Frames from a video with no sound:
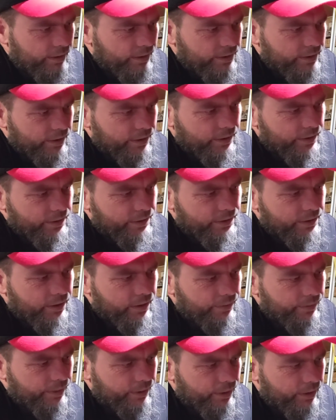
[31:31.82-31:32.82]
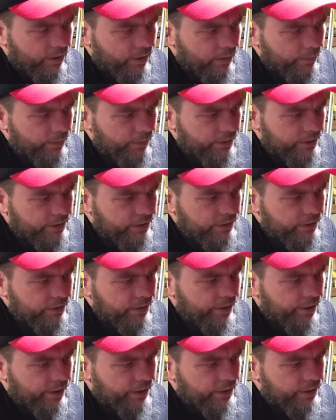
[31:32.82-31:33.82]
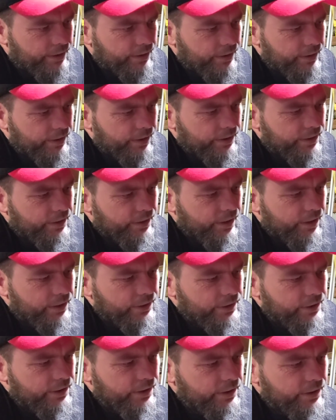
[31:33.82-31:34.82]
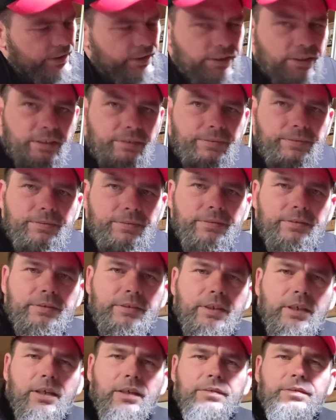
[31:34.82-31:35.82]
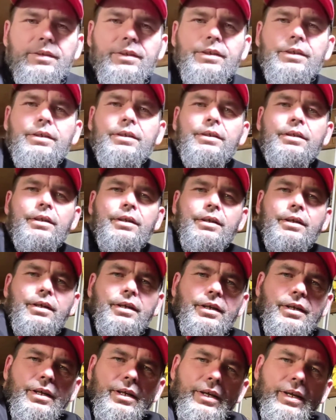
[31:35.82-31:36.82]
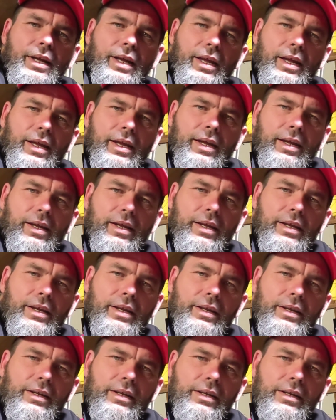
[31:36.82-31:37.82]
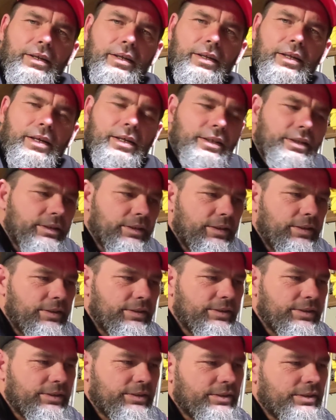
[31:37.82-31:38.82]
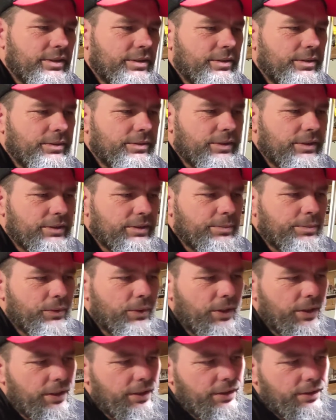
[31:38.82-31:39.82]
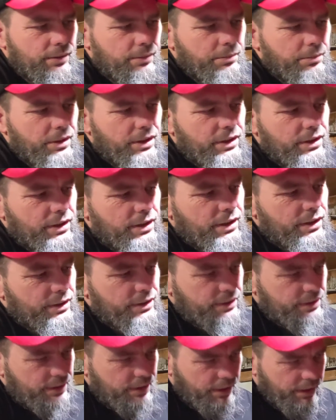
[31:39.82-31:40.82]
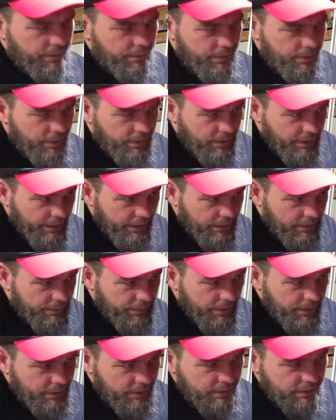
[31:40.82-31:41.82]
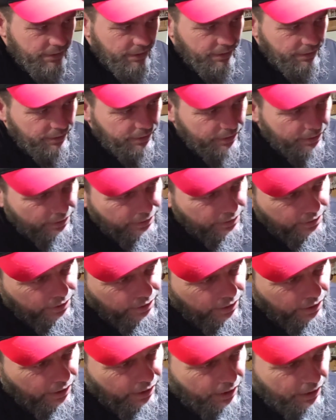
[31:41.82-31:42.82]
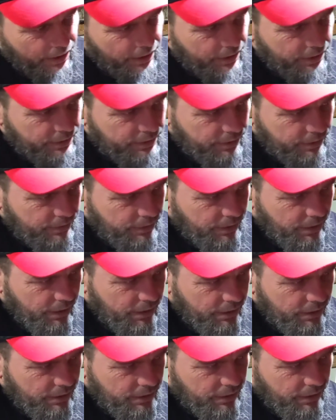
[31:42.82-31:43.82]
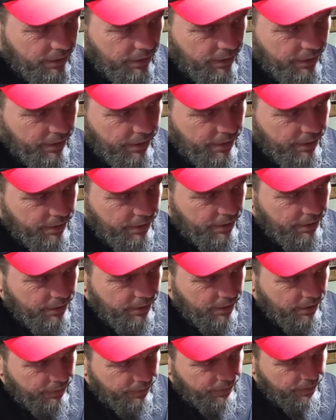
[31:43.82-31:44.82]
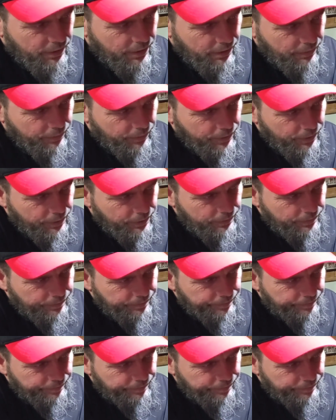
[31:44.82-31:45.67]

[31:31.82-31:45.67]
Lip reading: So the servo arm is literally touching the diff cover, and that is so disappointing because I really like the way this thing looks. So to get it to clear the diff cover,